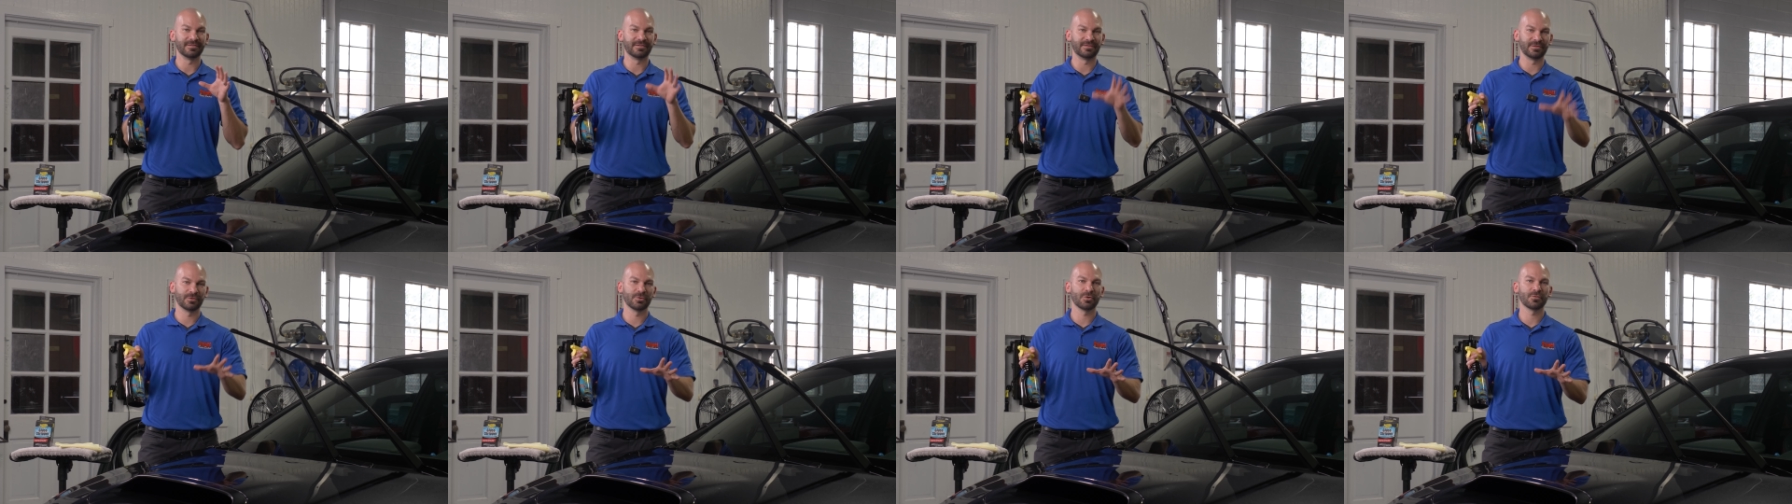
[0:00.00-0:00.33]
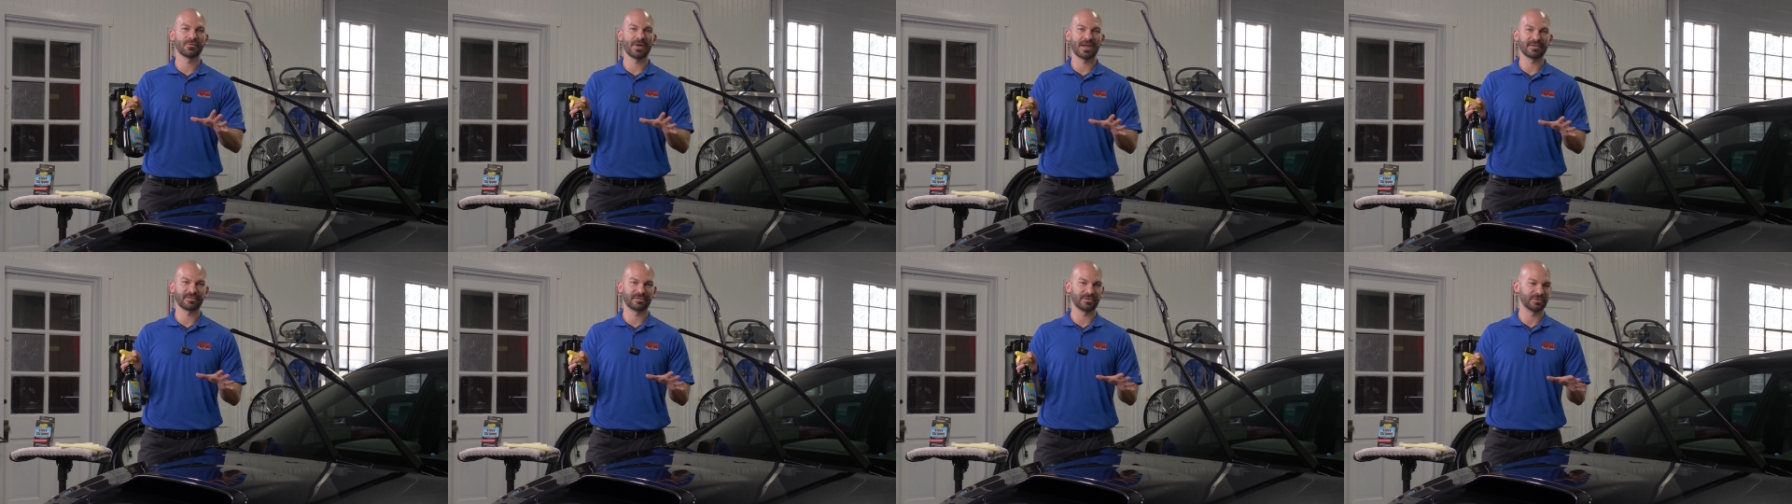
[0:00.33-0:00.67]

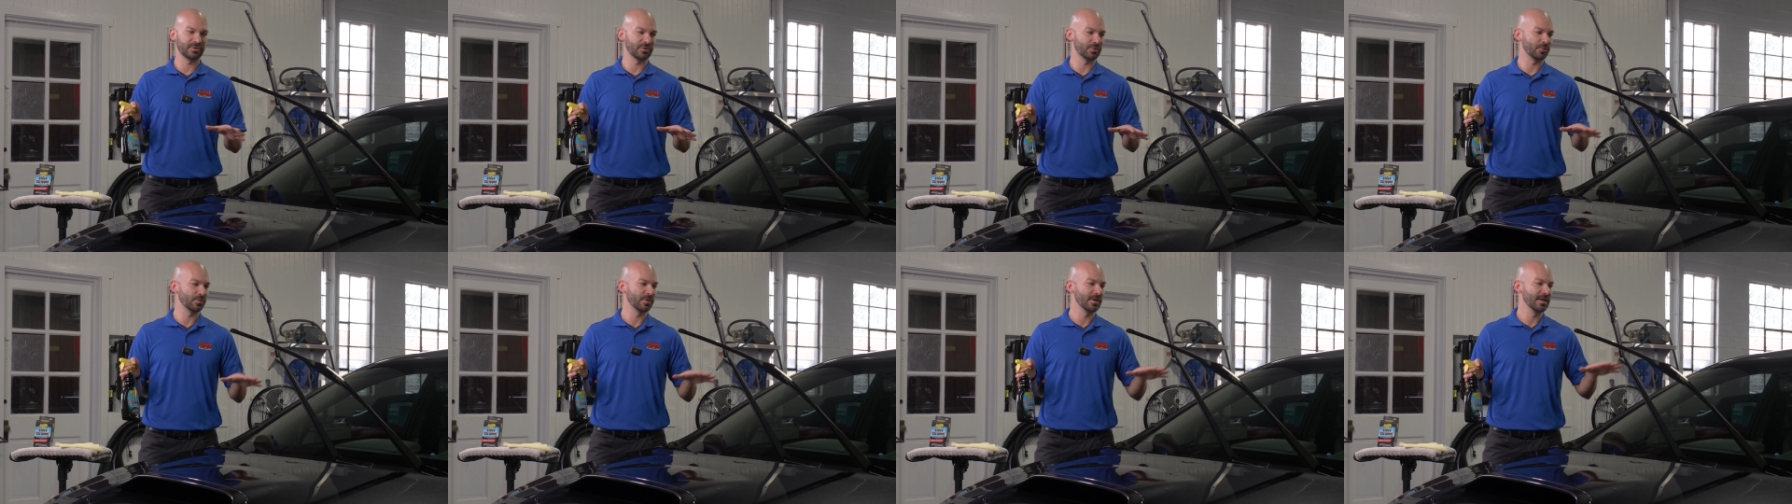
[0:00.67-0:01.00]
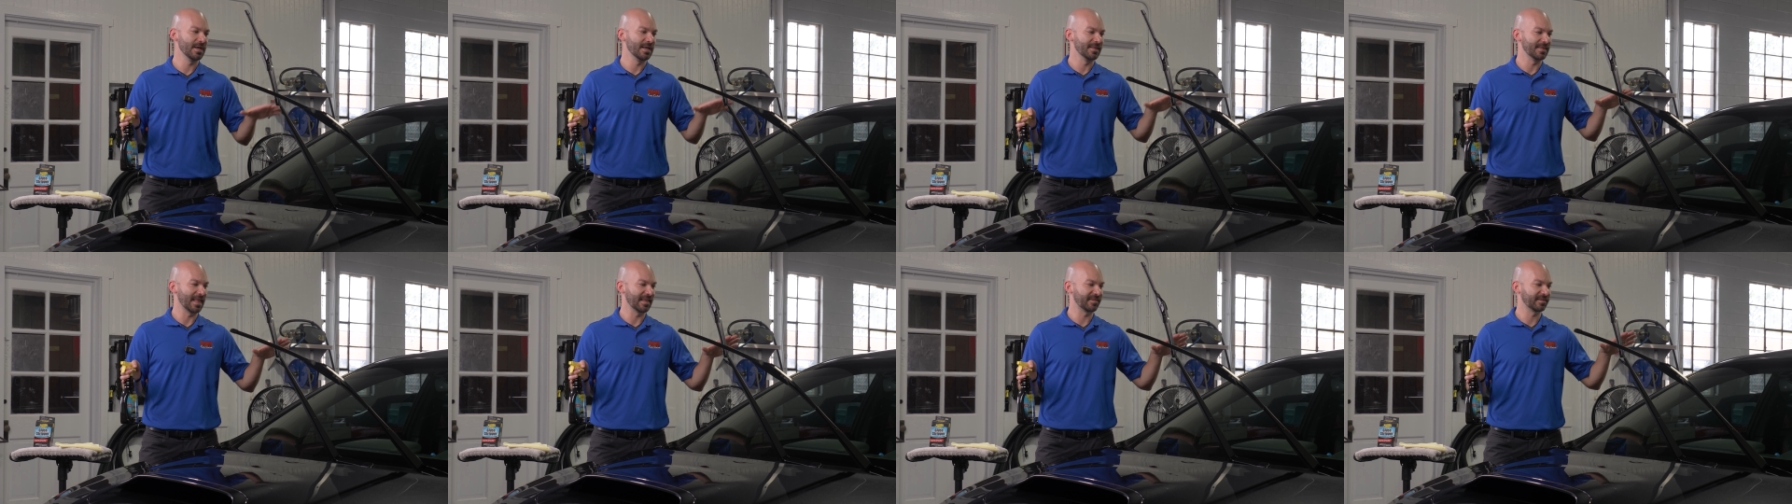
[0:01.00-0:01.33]
Zero residue.
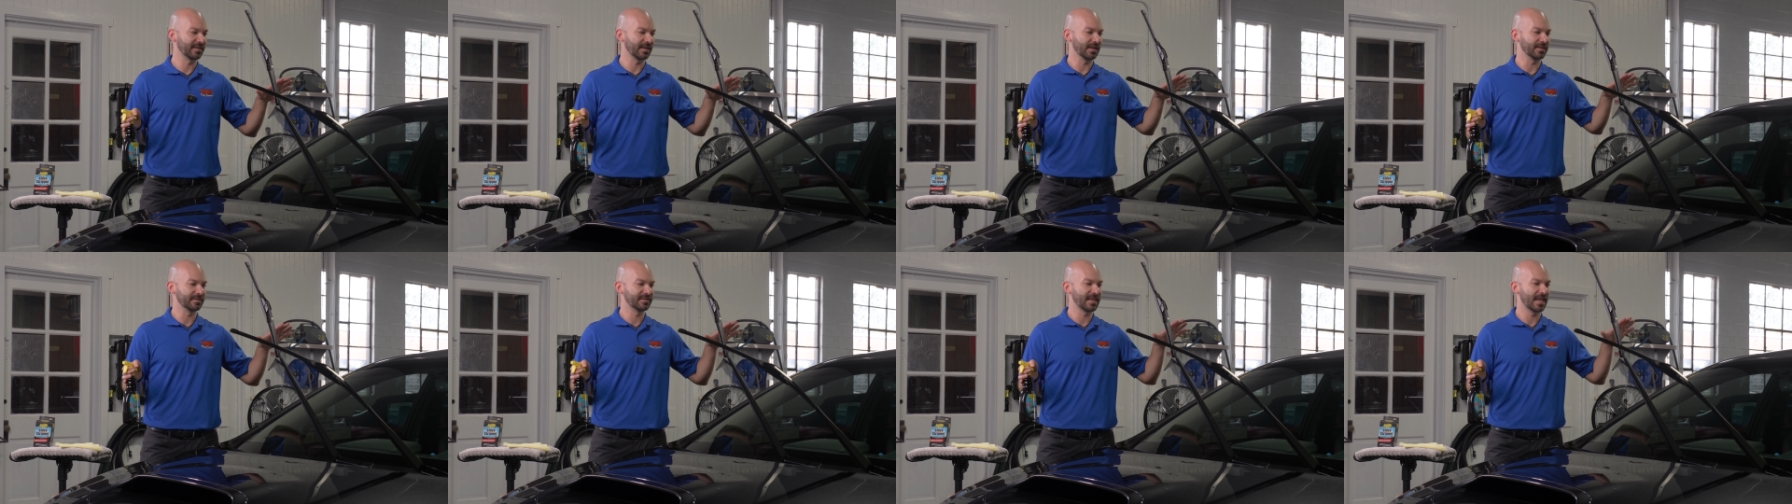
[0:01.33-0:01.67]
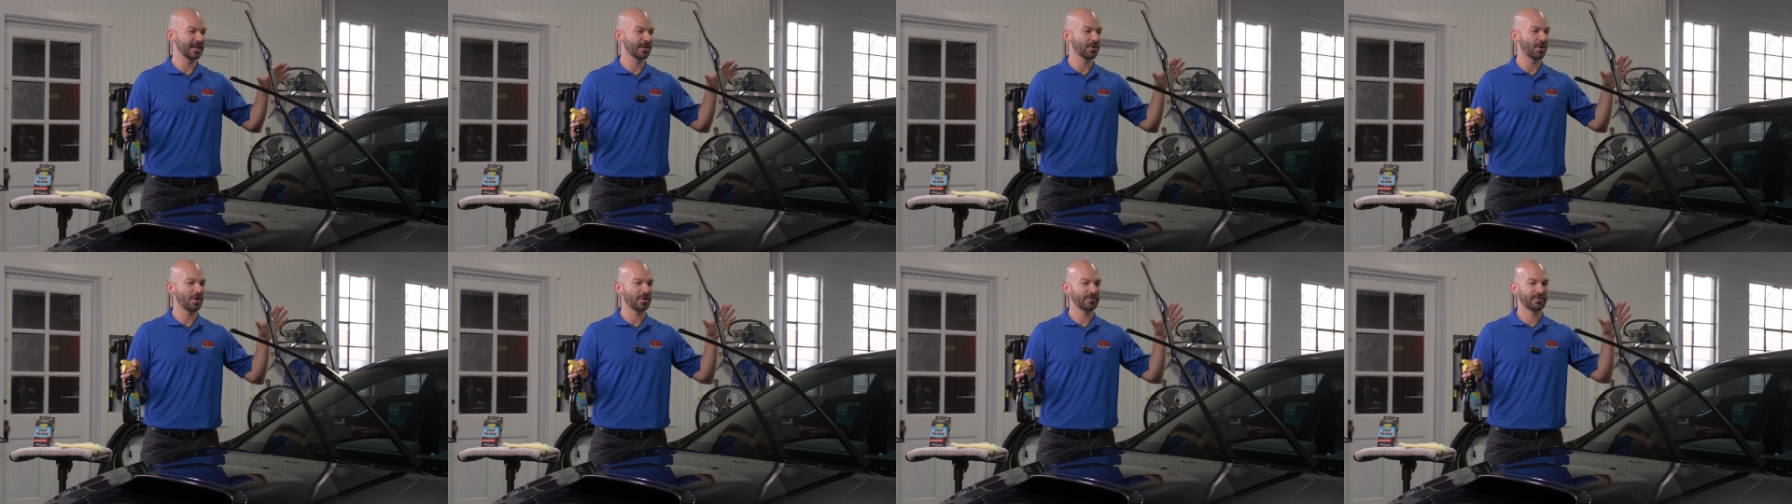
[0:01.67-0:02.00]
That's going to
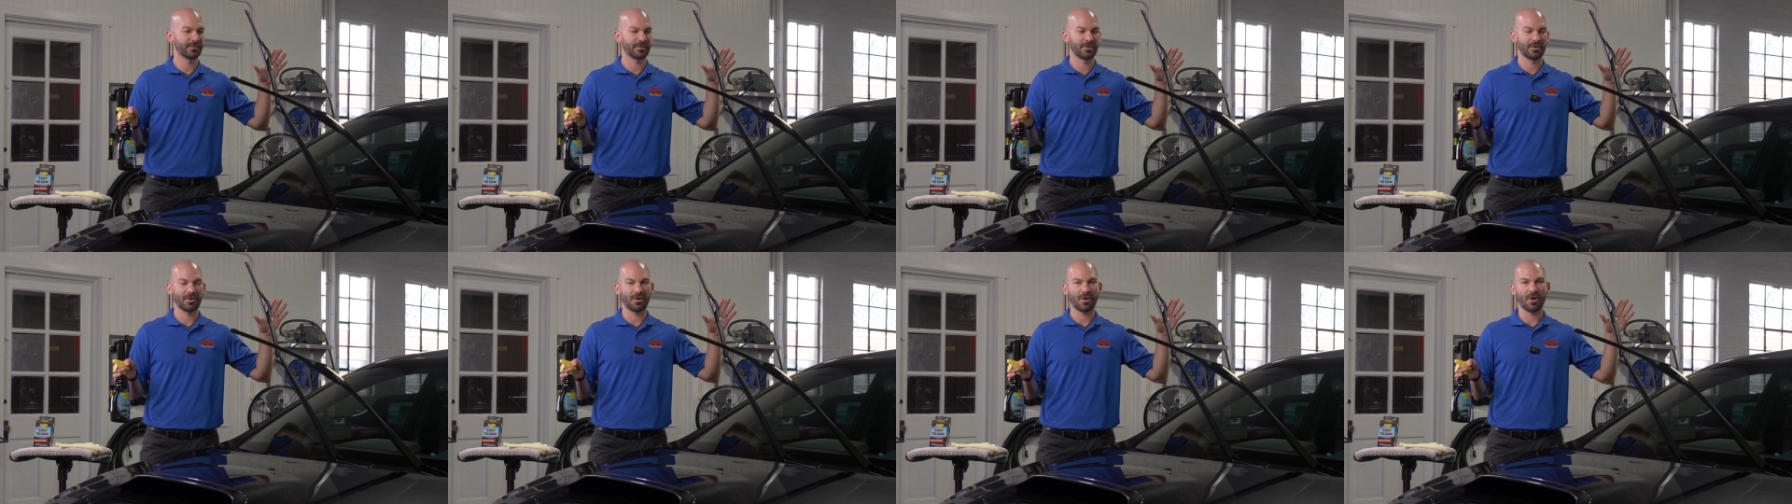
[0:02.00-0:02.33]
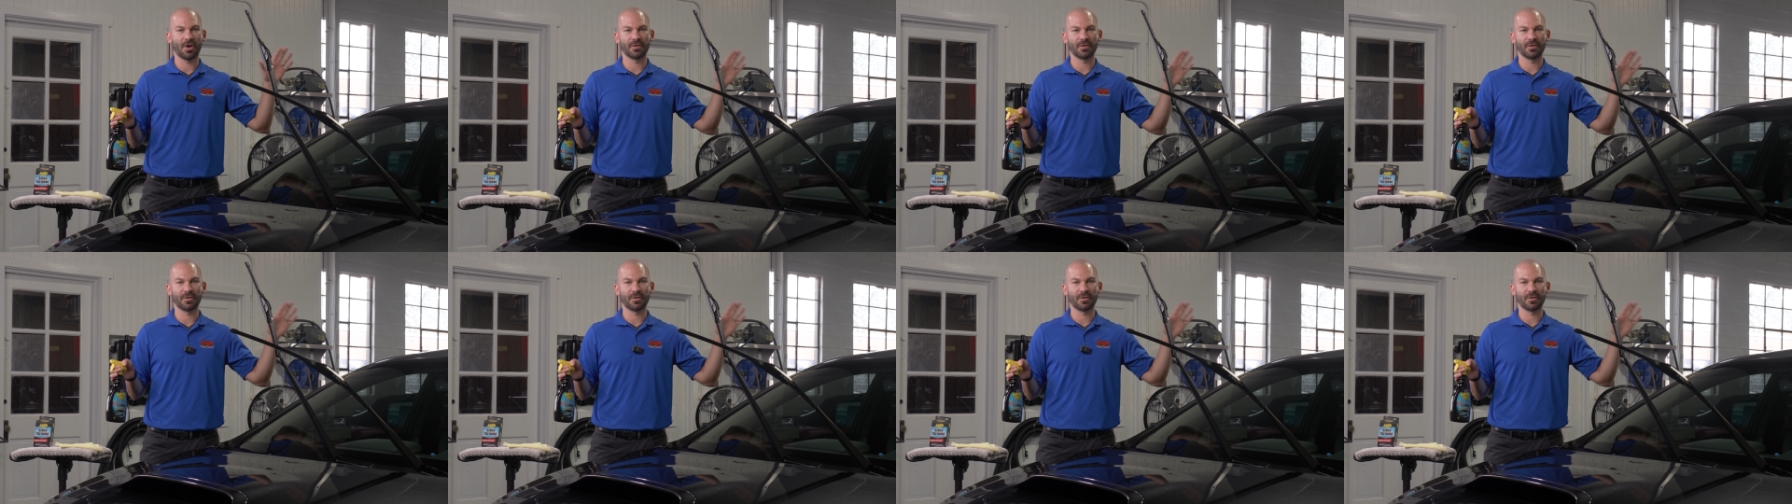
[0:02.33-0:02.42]
take off